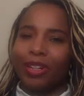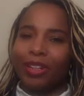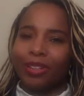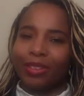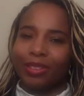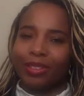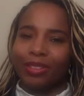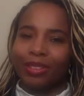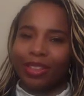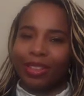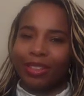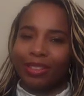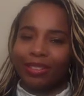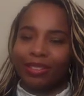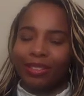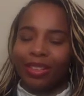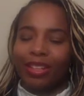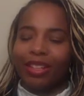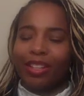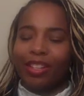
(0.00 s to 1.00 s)
one of those
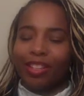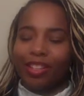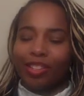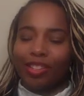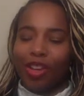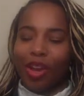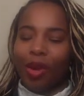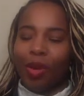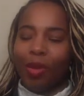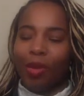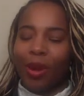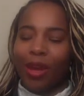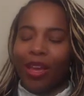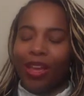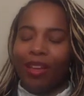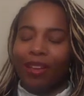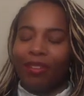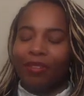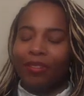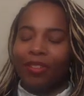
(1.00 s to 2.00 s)
things. So
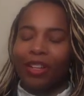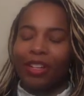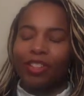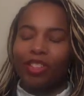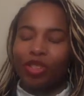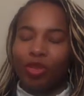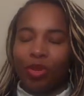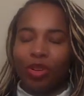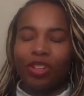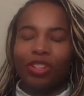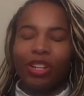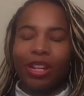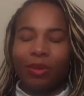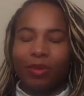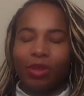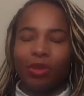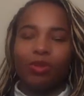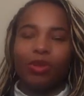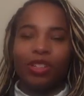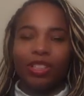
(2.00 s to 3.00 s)
if George
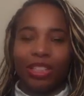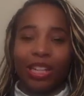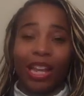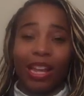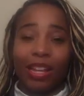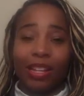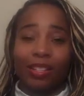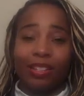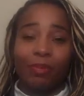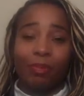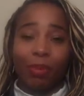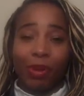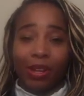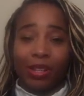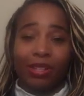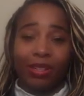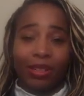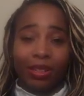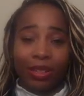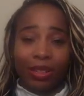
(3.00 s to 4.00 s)
W. Bush has
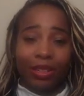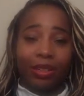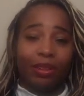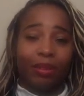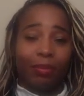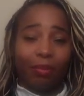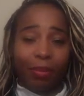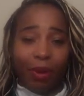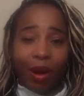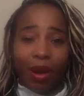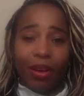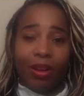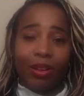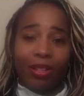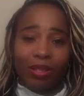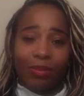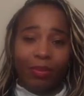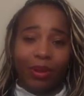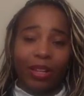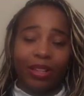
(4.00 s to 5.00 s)
pressed the
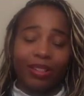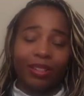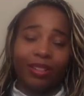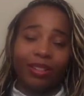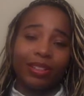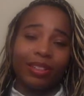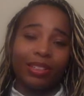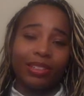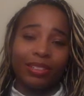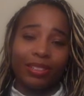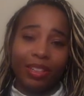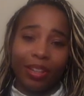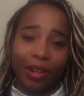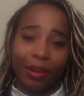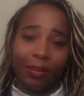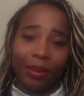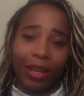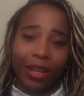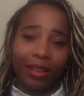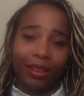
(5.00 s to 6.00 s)
pause button on
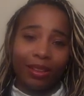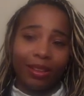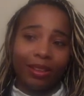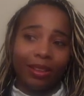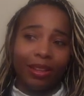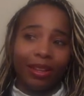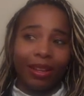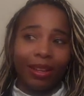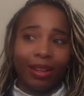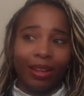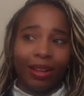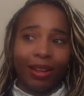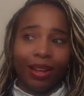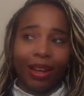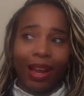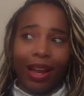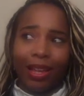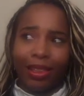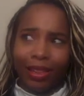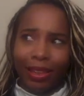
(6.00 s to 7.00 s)
Sarah Palin,
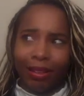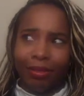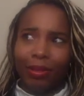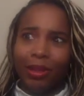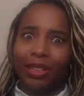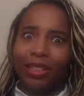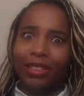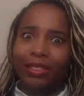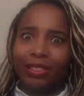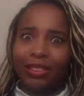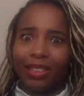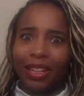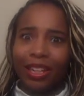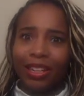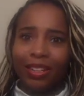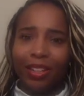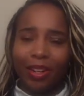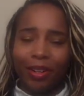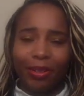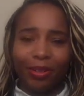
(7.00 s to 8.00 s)
I think we need to
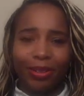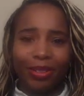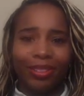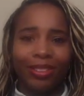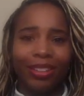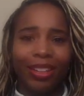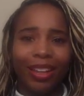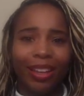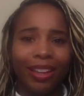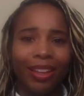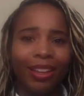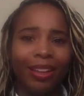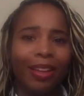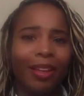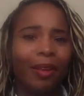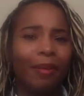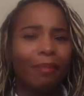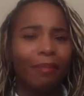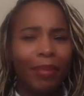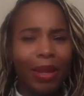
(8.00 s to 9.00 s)
take note.
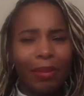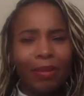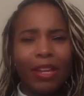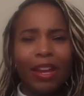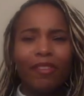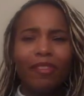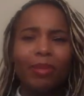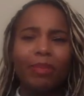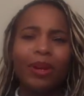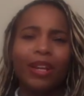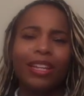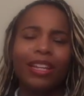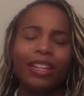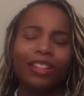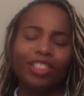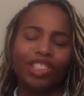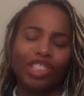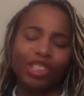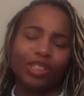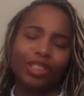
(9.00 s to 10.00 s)
Maybe everybody
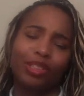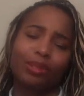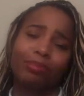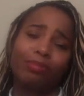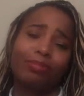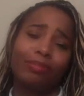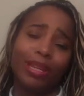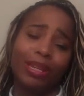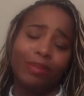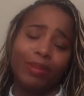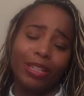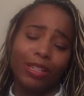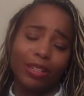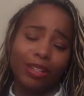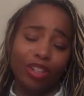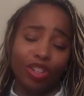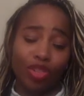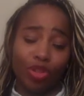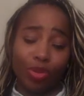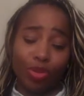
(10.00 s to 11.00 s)
else should
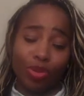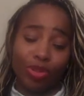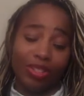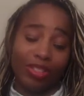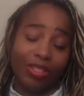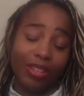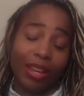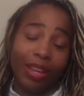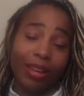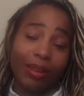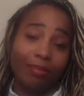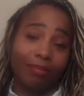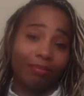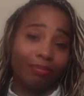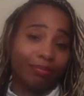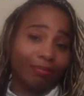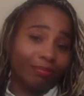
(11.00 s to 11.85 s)
maybe do the same.